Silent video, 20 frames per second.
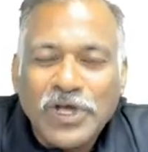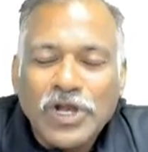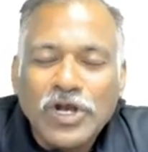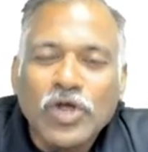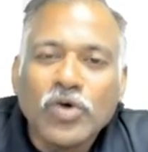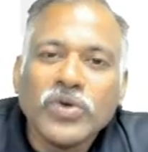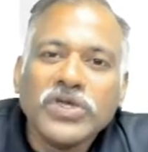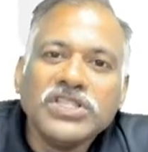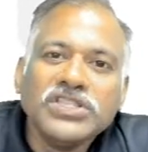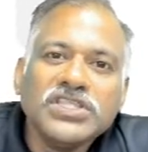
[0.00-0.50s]

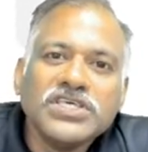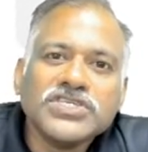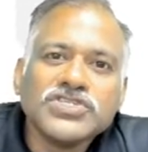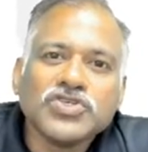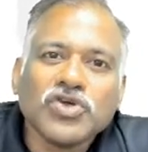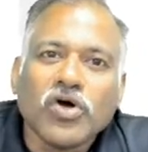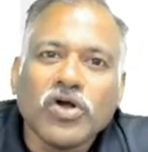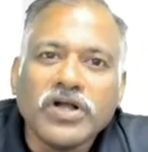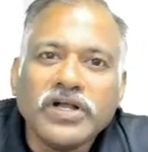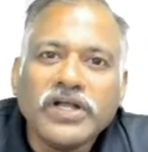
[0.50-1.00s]
Now, in this
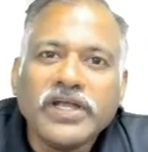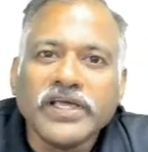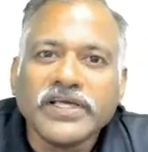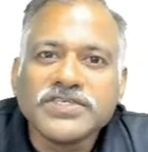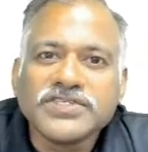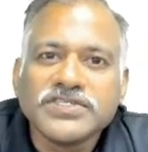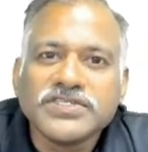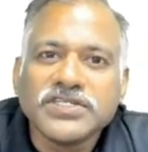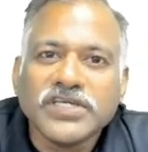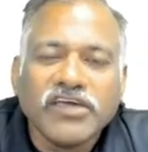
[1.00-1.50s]

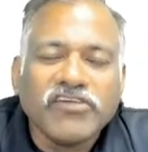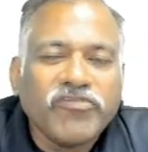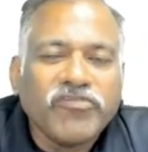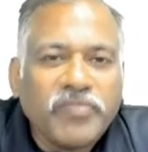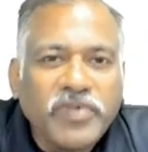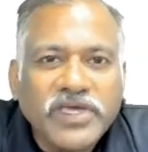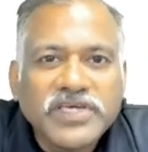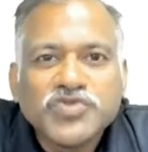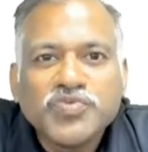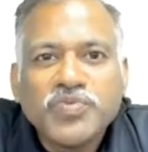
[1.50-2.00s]
context,
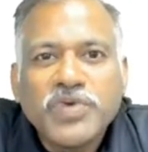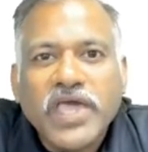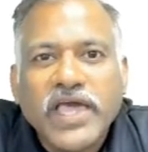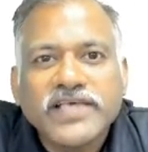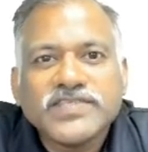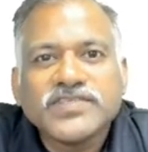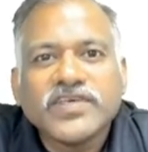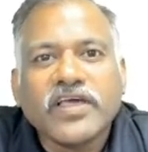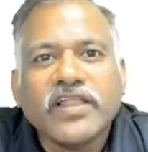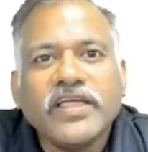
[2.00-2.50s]
FPSB
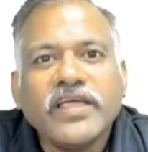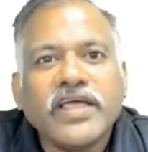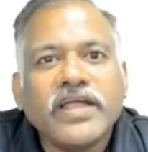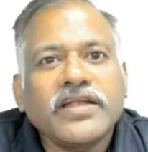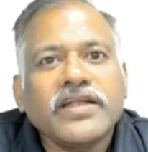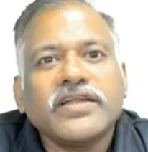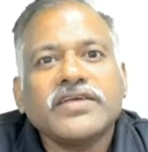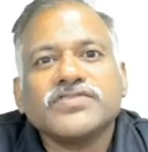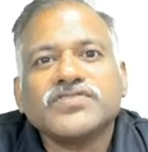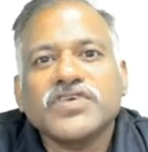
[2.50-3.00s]
has
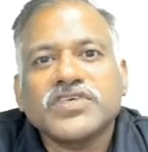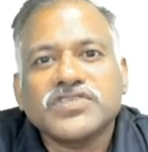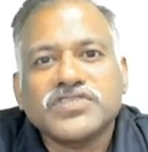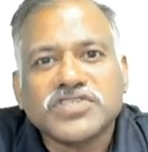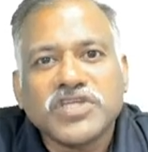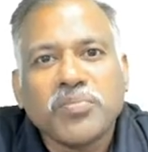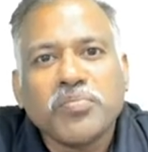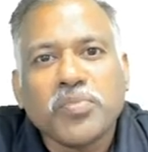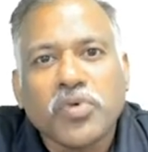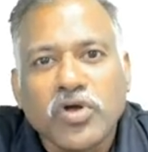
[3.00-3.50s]
created a
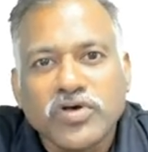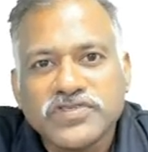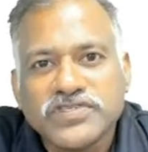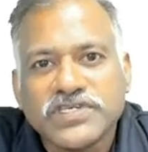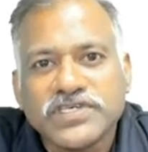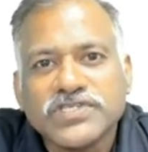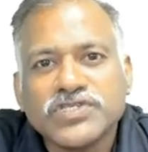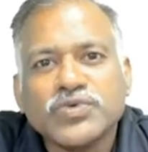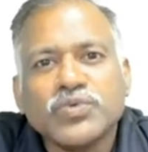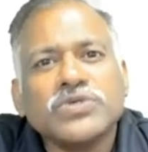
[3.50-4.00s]
six-step
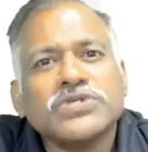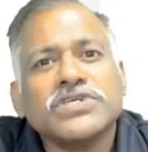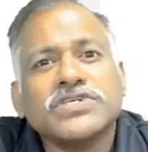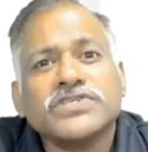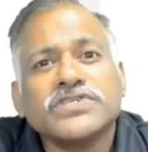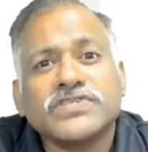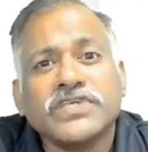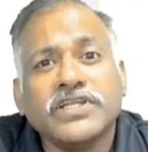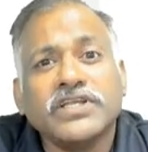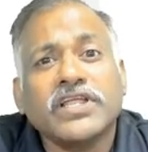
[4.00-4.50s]
process, which
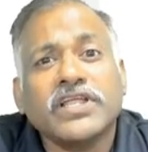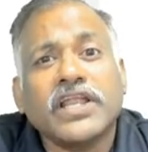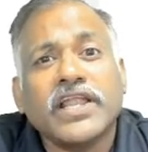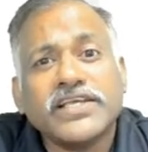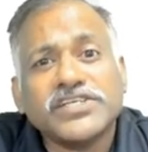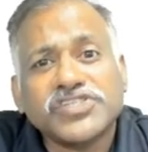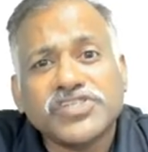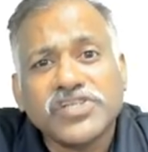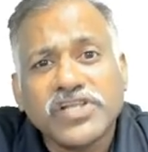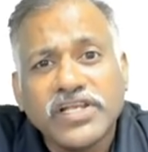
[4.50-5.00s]
is
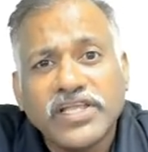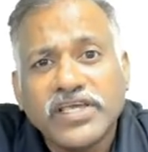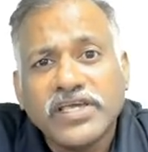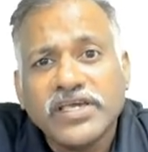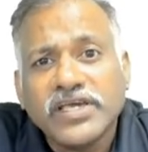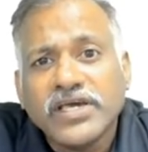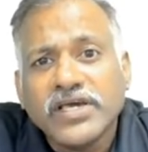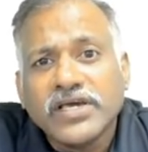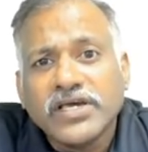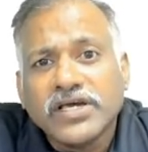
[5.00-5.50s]

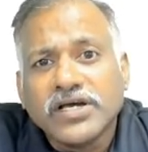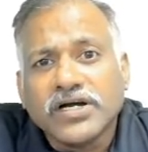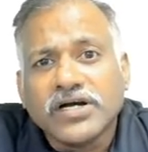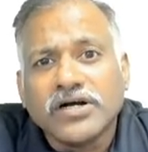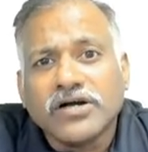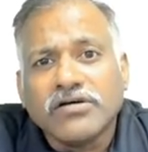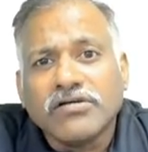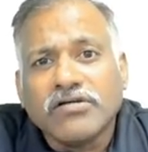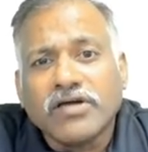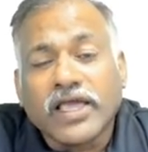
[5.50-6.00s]
internationally
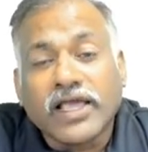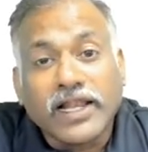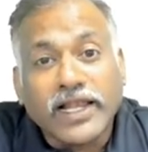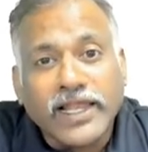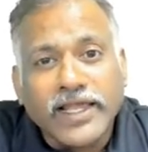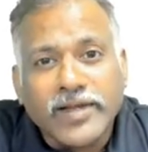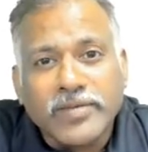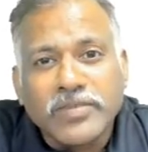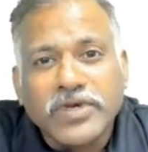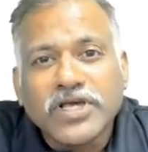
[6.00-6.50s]

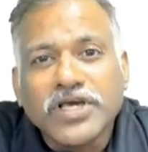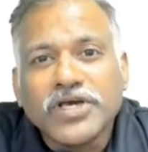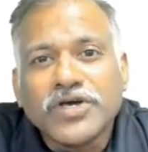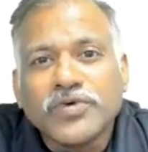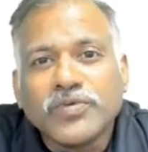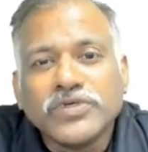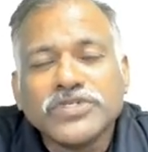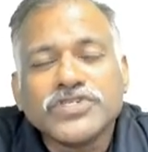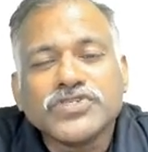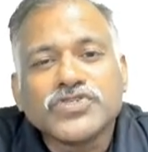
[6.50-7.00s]
acclaimed,
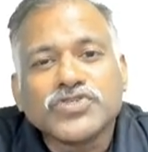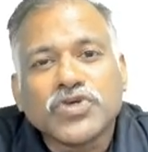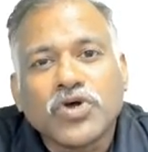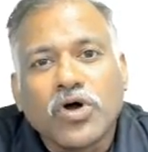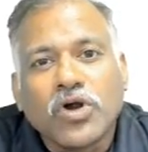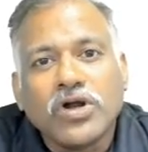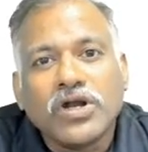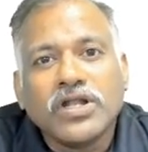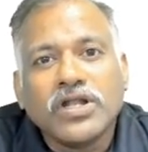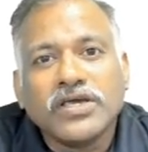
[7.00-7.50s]
which is
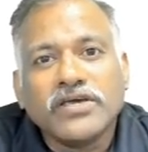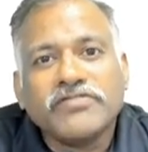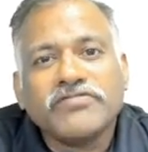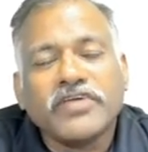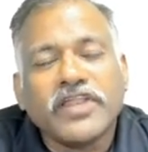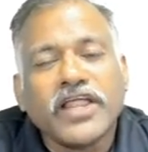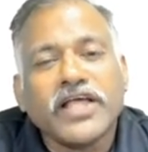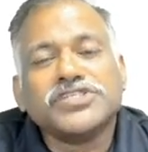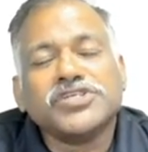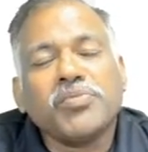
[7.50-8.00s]
called a
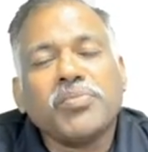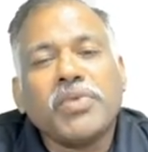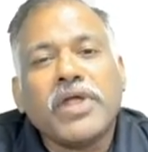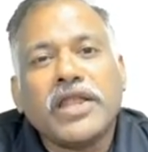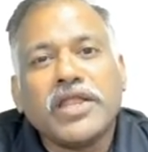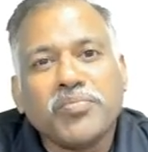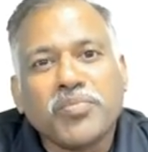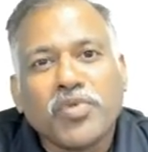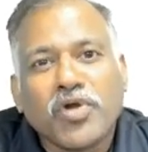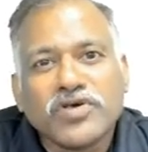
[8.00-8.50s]
financial
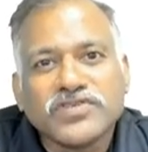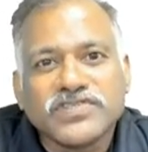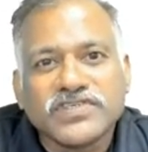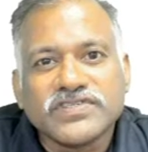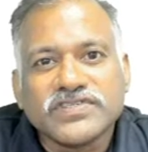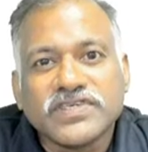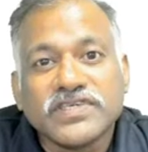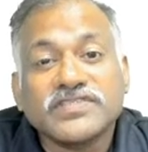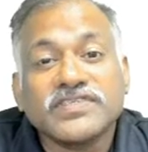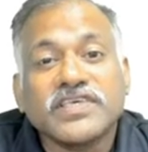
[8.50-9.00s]
planning
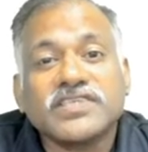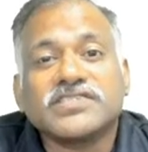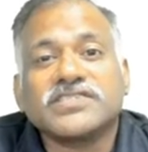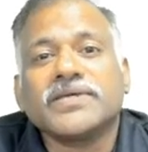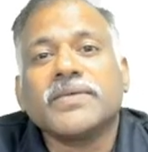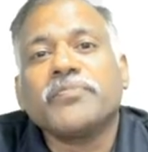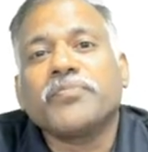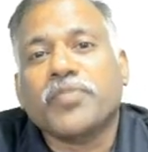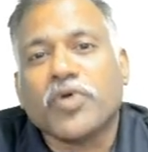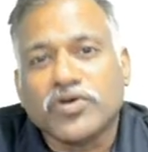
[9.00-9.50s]
process, a
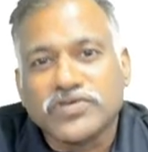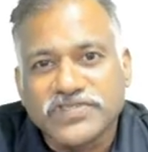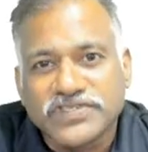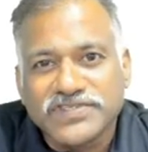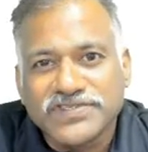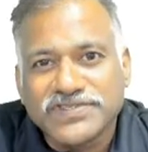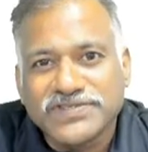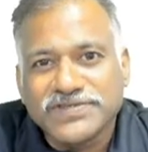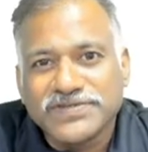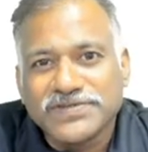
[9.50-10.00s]
six-step
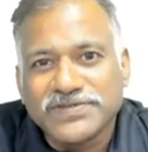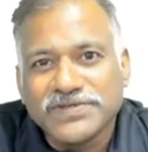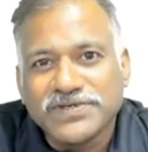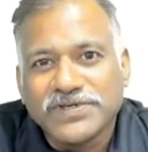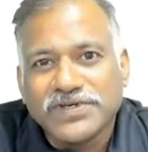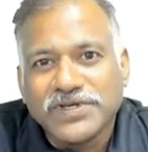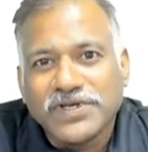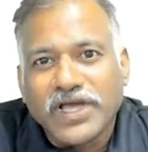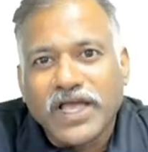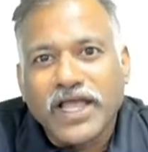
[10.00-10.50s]
process.
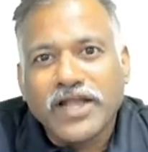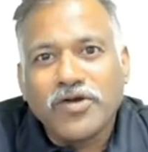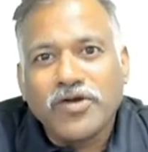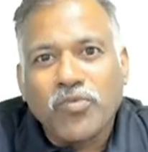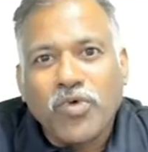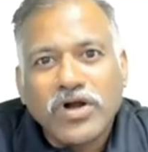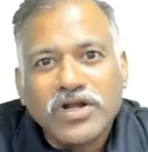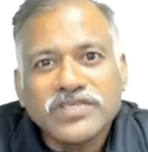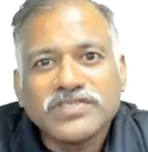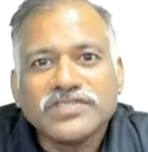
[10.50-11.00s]
And
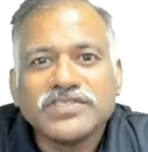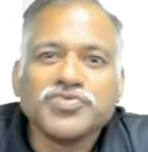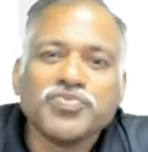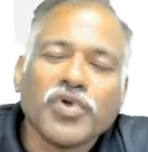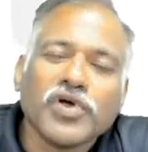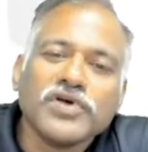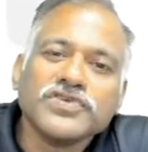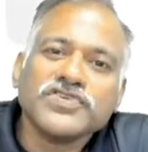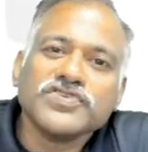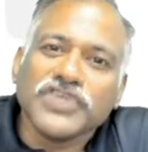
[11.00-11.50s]
what does this
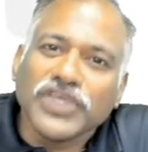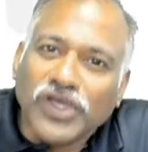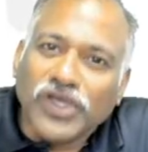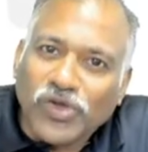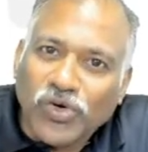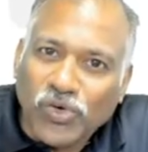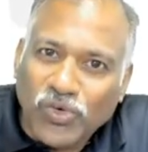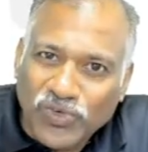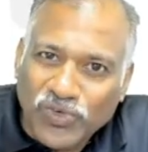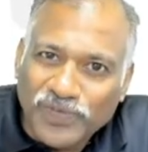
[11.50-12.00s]
process
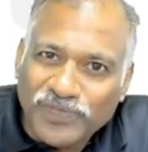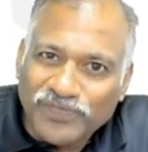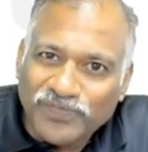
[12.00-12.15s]
include?